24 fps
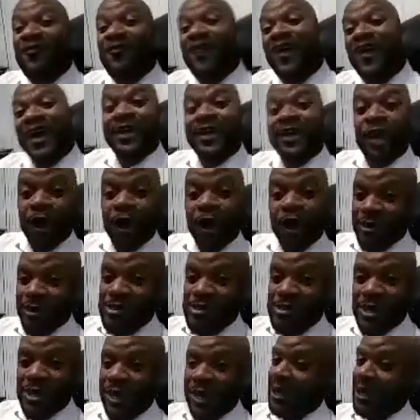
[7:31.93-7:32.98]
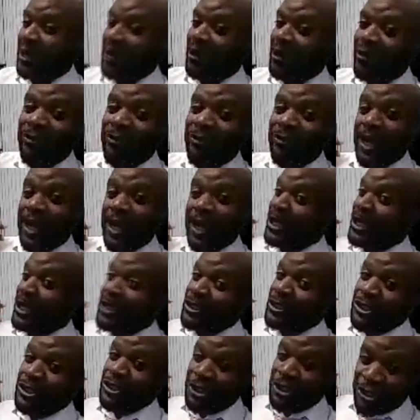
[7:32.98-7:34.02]
the fine art of
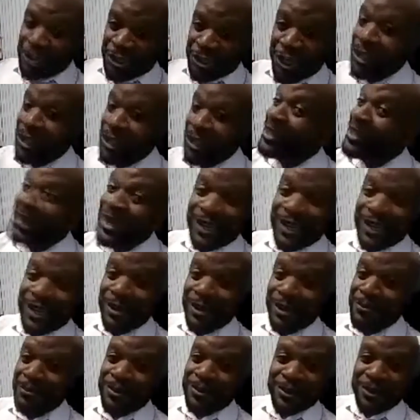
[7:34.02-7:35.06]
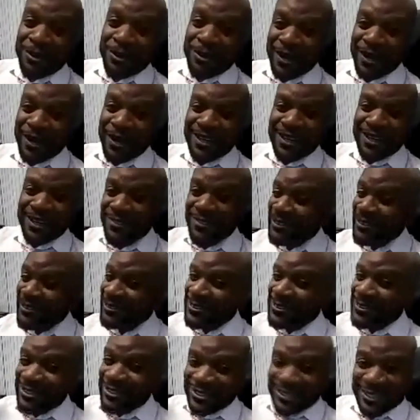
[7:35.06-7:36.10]
shutting the hell up. Okay, if
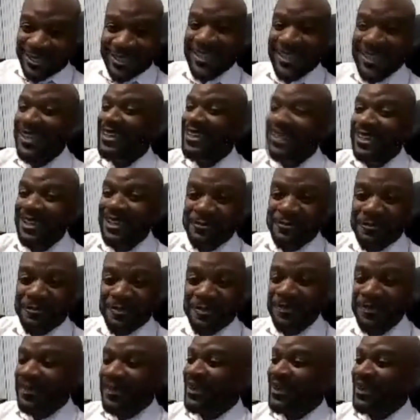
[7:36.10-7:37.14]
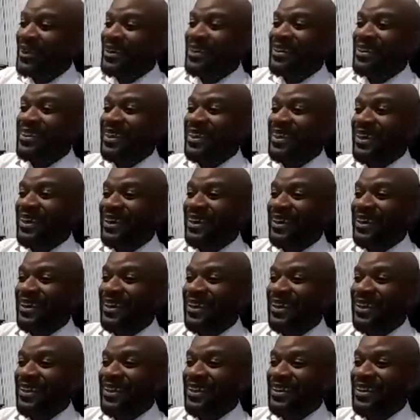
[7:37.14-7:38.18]
you shut the hell up,
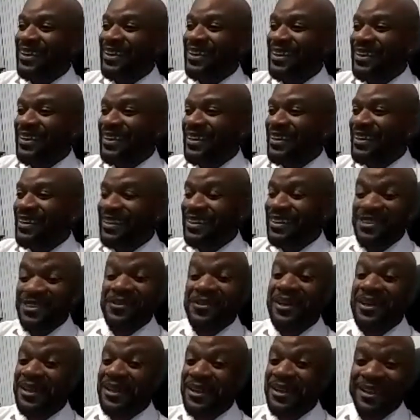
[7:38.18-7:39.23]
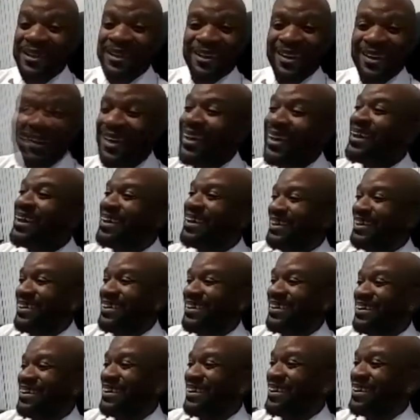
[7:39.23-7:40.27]
then you can
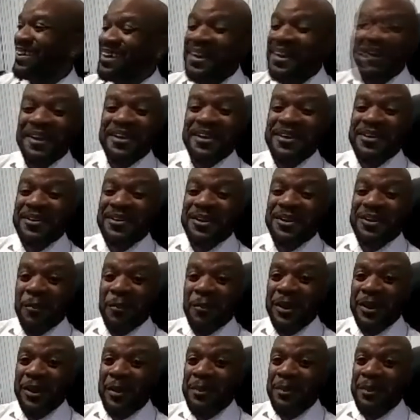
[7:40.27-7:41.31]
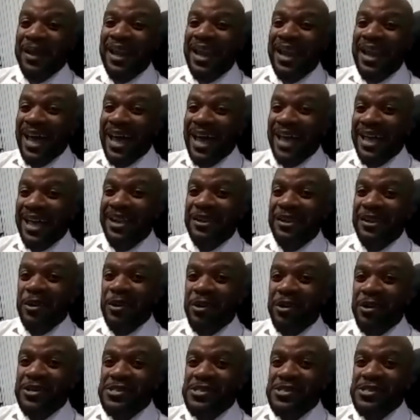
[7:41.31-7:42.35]
you can open up a lot of
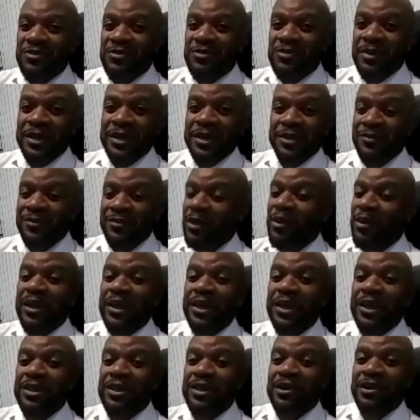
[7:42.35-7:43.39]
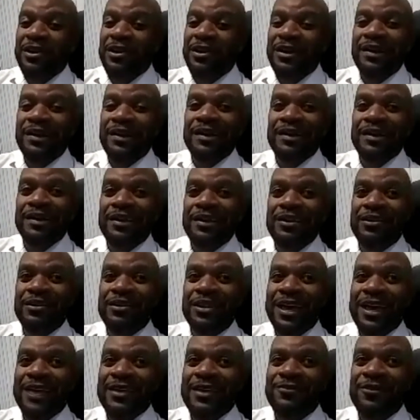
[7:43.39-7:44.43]
doors of money flowing in your
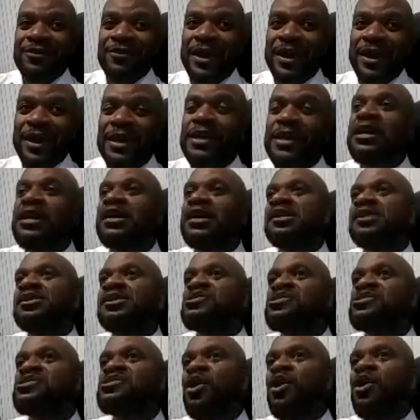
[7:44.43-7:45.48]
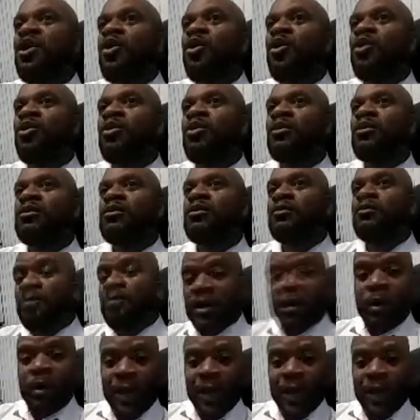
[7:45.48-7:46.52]
life. Okay, so
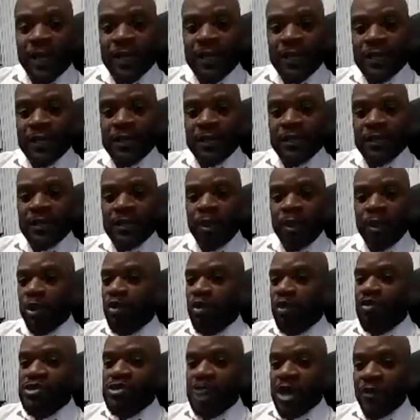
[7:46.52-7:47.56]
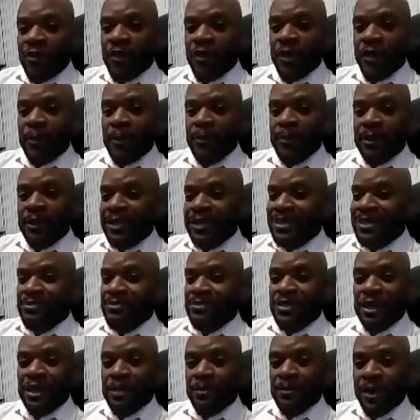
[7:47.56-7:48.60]
be quiet. Don't overtalk them. Let
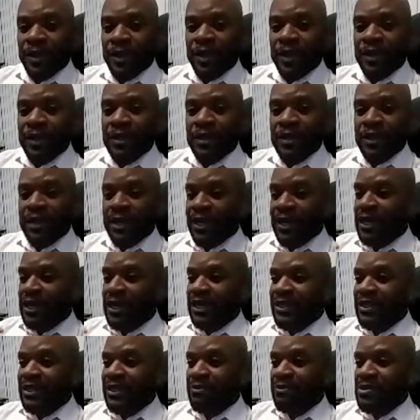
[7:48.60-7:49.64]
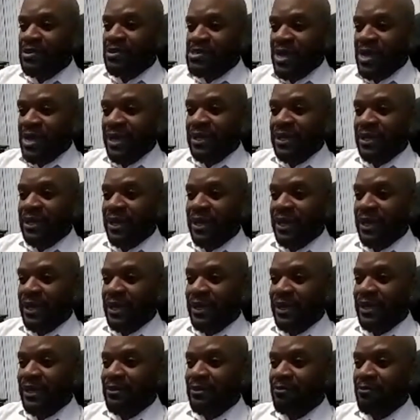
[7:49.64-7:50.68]
them think about it and let them decide.
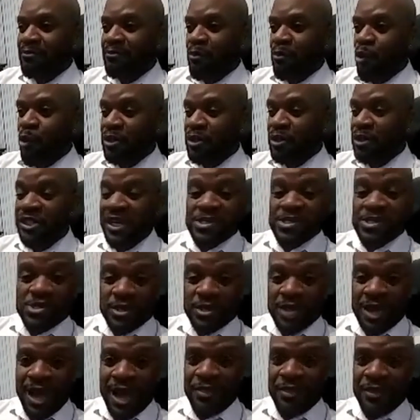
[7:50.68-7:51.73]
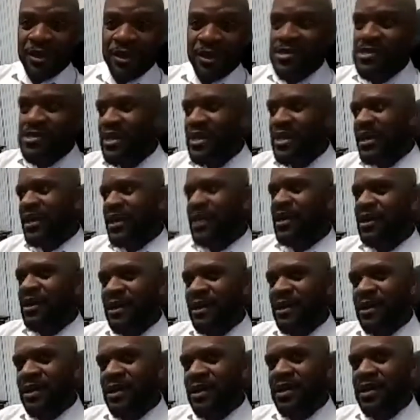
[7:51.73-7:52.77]
And more chances or not, they're going to say
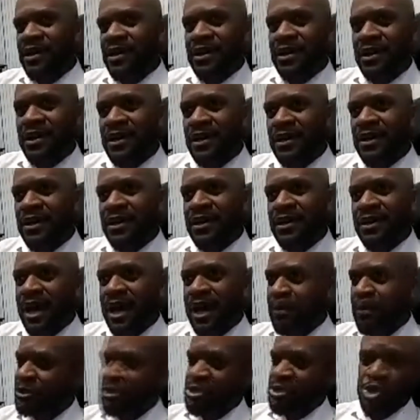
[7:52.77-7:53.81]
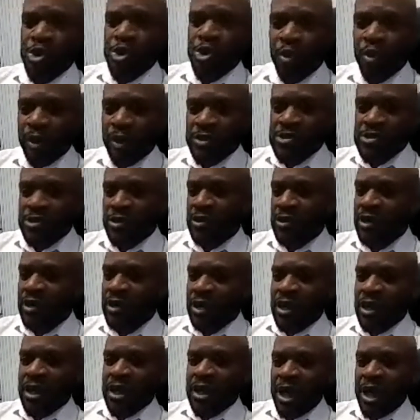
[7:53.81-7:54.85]
option two works or
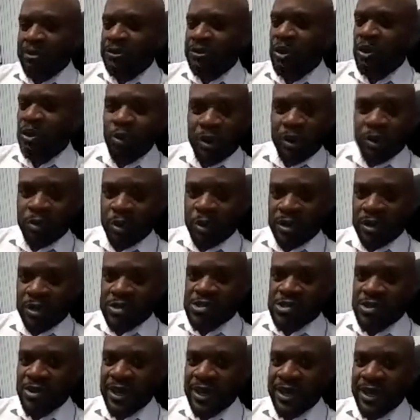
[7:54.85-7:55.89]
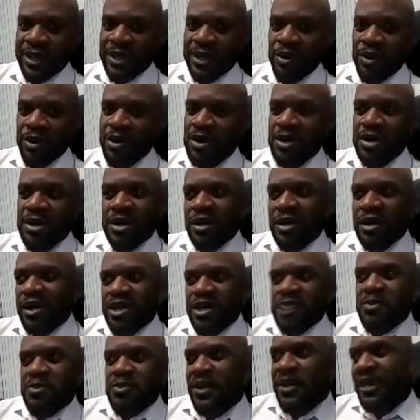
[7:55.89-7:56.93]
option one works. Okay, or
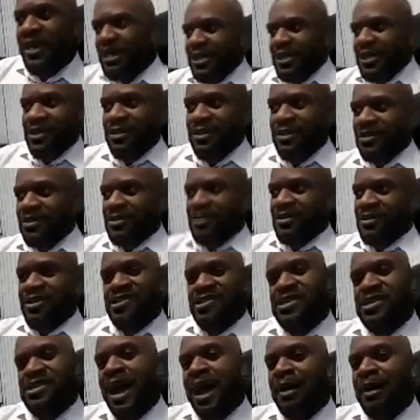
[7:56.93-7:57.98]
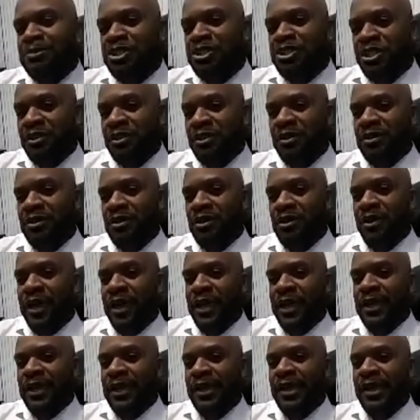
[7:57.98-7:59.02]
explain this option.
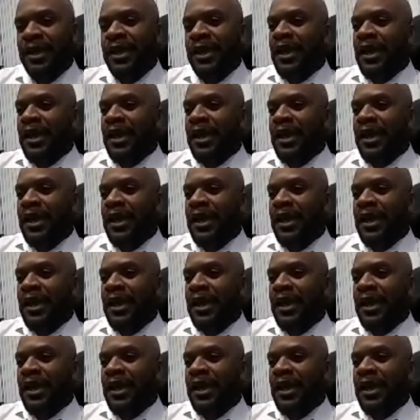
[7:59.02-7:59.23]
Okay,